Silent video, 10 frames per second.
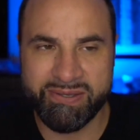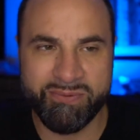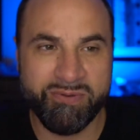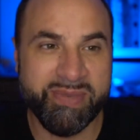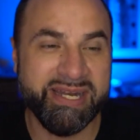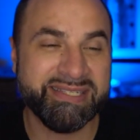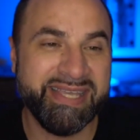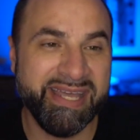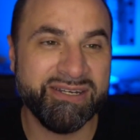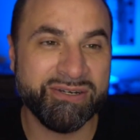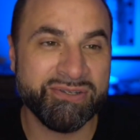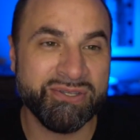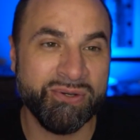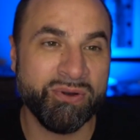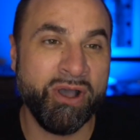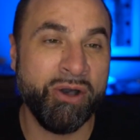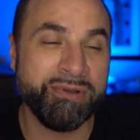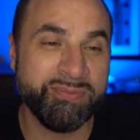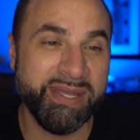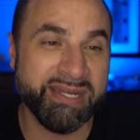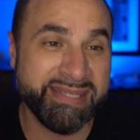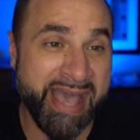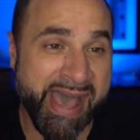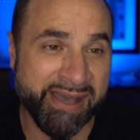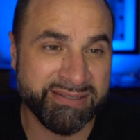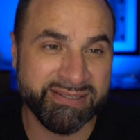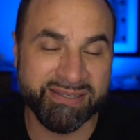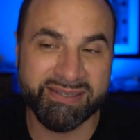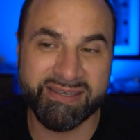We've made attenders who are always being attacked